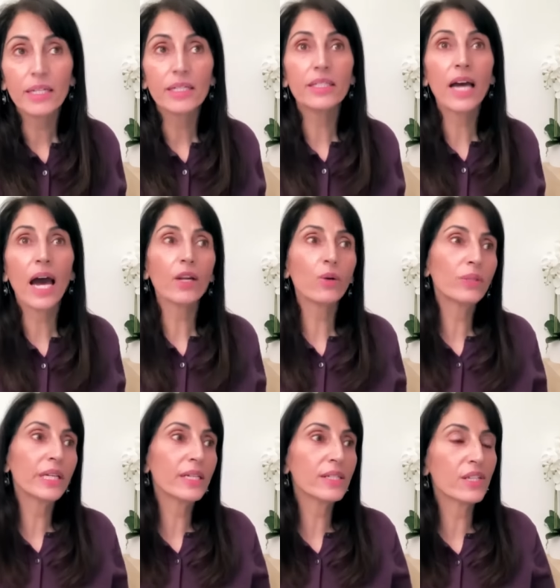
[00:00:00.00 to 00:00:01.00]
not
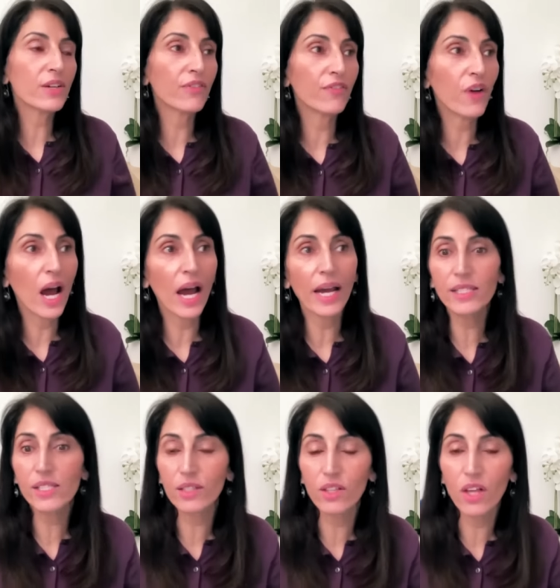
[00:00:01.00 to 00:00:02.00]
only
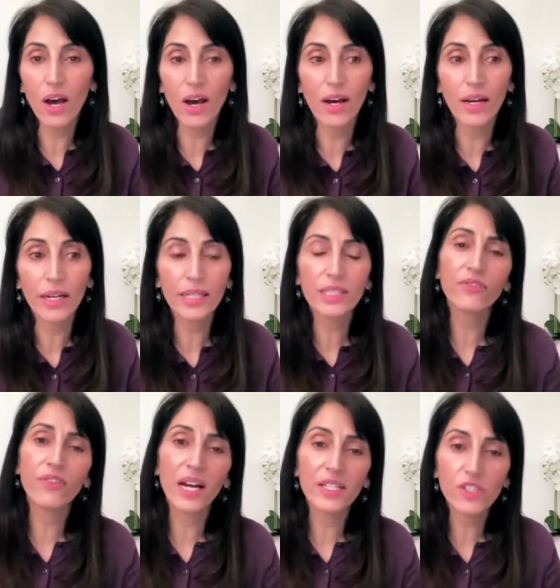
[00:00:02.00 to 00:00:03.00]
defies law, it
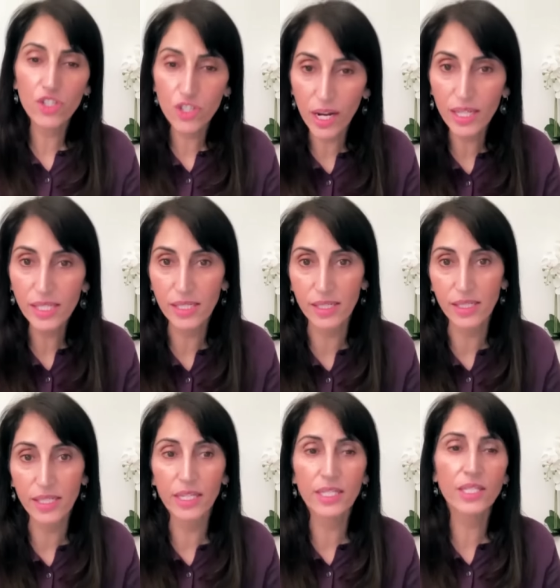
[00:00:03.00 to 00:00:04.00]
defies justice,
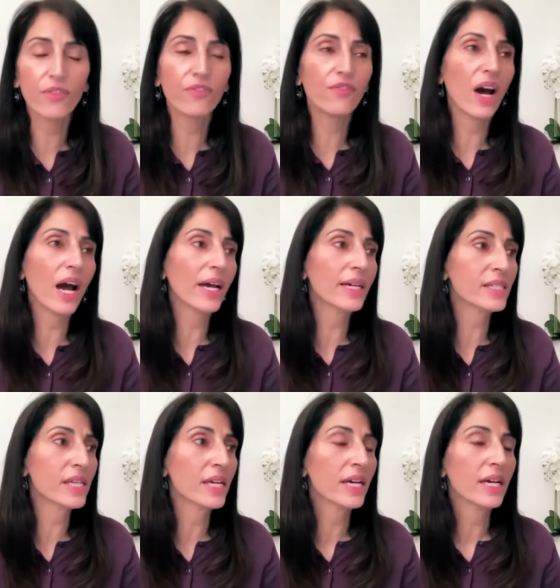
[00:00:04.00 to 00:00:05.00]
it
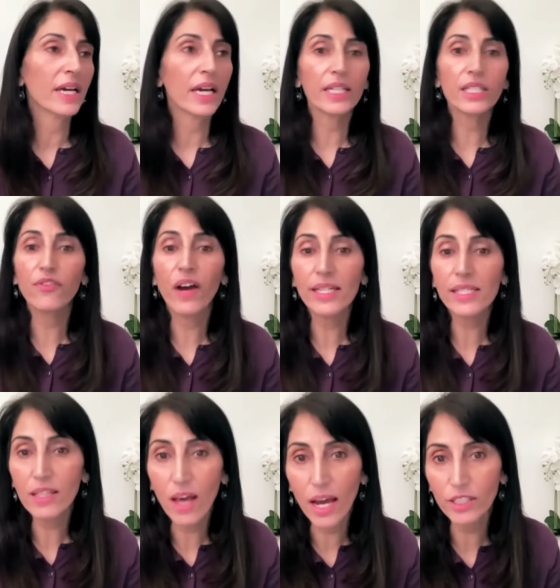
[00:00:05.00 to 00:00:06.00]
defies it defies
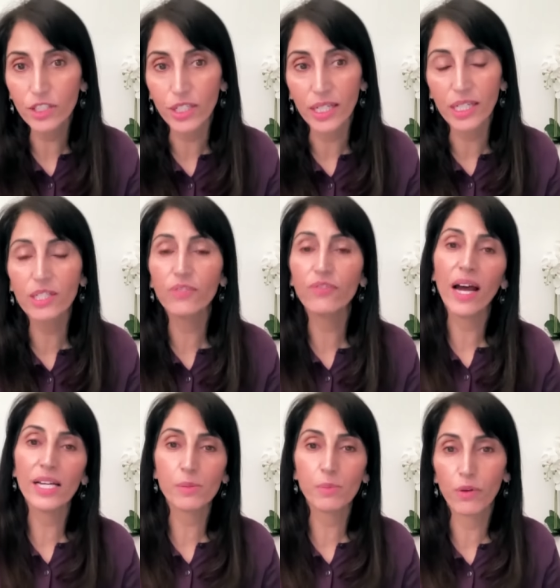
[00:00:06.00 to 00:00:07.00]
logic, it
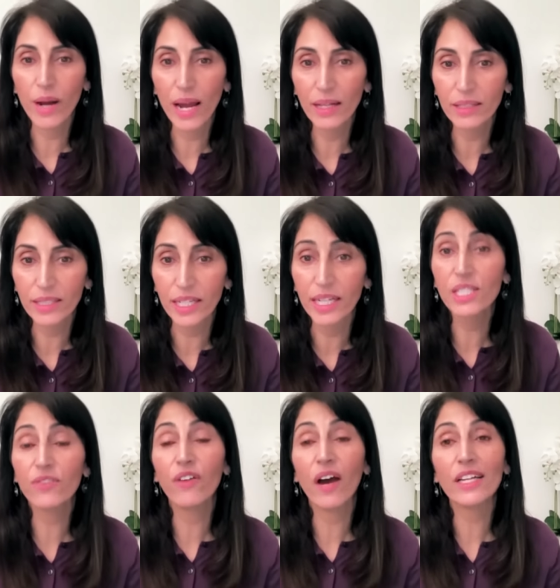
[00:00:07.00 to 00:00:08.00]
defies morality, it
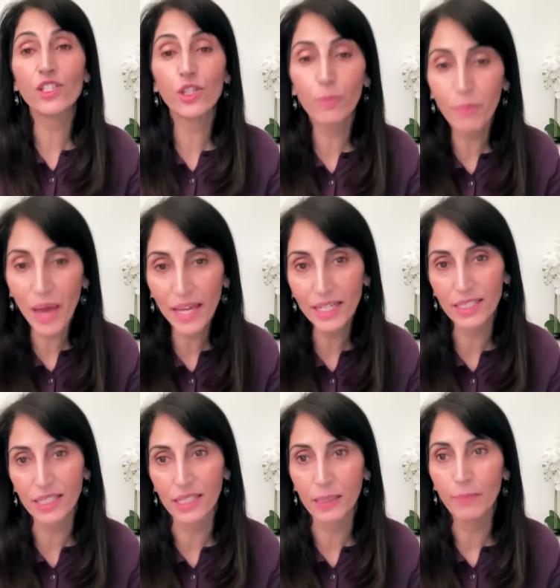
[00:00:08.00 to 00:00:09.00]
defies
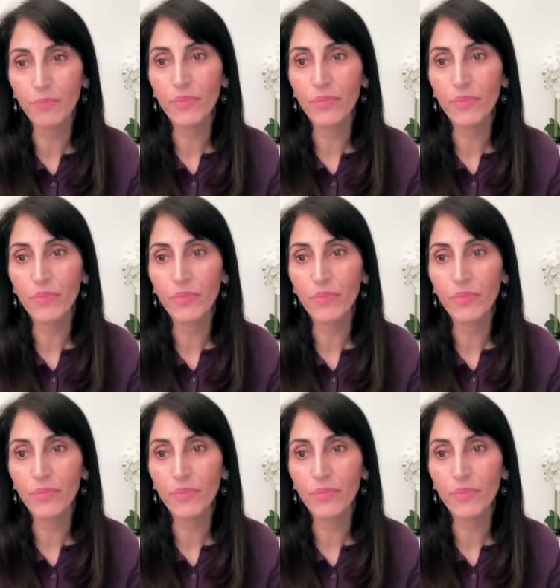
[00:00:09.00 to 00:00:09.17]
humanity.